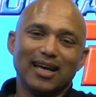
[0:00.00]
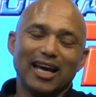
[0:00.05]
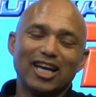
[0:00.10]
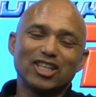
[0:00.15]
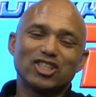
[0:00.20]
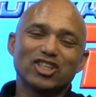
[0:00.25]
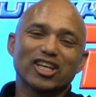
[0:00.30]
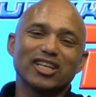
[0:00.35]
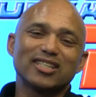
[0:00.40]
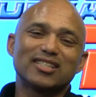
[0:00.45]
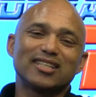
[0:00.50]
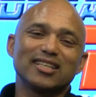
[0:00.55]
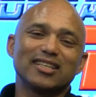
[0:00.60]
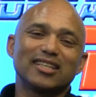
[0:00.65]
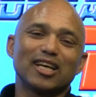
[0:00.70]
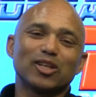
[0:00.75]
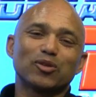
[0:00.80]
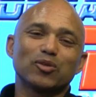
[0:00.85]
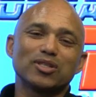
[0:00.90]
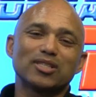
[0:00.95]
As you can see,
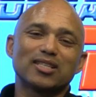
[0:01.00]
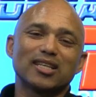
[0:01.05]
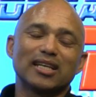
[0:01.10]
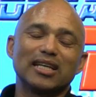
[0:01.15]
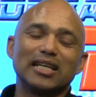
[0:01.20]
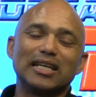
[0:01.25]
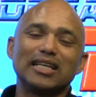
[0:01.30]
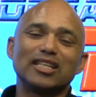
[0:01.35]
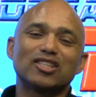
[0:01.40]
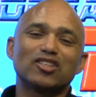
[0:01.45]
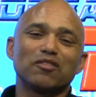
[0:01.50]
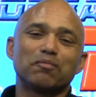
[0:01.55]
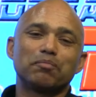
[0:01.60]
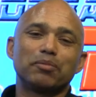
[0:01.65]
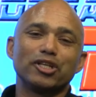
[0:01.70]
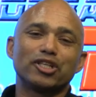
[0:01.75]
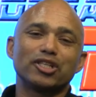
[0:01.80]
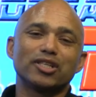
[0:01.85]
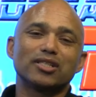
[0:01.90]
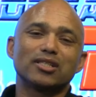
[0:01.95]
that was the release of
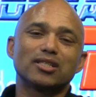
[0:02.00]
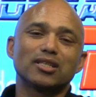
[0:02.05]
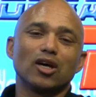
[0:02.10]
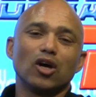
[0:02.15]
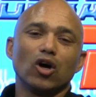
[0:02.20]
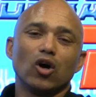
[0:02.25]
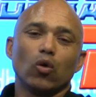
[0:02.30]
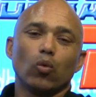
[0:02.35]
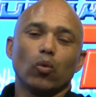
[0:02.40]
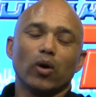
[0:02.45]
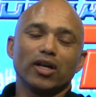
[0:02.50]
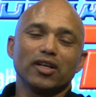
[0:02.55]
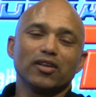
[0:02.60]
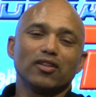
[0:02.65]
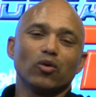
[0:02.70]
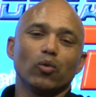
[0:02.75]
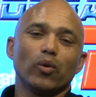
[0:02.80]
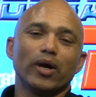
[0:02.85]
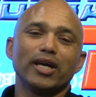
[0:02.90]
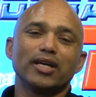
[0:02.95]
pigeons. One of
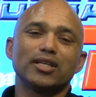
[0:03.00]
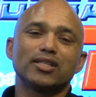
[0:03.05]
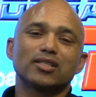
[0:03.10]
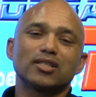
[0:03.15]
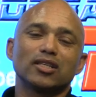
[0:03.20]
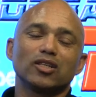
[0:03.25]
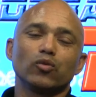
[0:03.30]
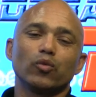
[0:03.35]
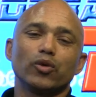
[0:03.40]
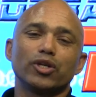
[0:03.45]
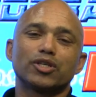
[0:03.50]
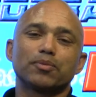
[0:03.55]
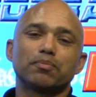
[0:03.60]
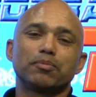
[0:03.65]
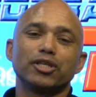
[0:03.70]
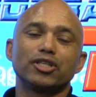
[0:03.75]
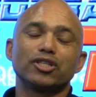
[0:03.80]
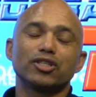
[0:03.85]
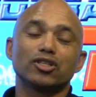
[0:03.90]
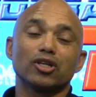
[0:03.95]
the ways in which
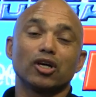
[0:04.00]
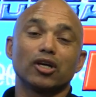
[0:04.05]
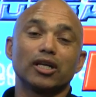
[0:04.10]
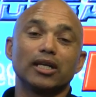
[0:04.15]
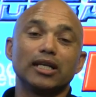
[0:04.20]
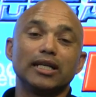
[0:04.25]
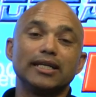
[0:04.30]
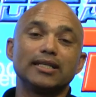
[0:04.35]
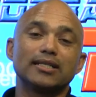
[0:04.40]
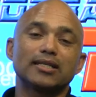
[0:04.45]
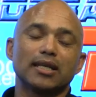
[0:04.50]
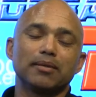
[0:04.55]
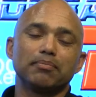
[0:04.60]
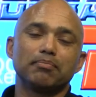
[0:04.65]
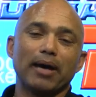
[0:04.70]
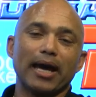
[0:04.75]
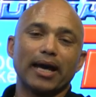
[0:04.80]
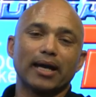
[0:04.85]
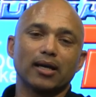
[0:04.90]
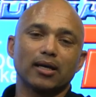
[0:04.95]
pigeons are released and
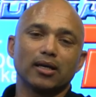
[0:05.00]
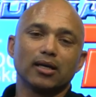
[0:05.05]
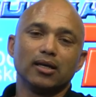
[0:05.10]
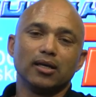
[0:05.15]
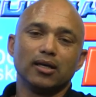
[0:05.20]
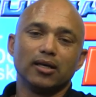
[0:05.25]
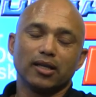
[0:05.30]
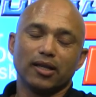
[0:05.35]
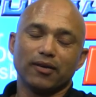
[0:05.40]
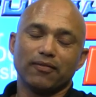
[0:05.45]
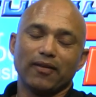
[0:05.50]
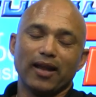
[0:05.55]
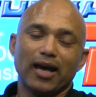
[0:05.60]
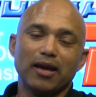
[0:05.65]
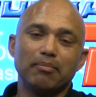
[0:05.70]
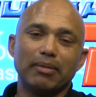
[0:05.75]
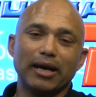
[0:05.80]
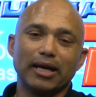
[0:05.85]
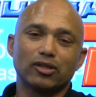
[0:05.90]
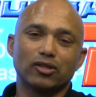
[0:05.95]
they
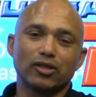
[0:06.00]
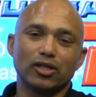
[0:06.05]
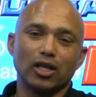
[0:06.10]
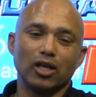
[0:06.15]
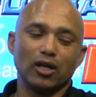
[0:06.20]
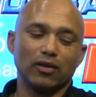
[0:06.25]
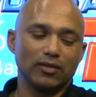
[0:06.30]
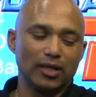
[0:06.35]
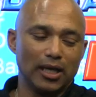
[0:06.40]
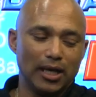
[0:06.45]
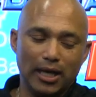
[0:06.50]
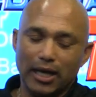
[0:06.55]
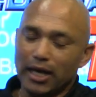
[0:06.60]
fly back to their loft.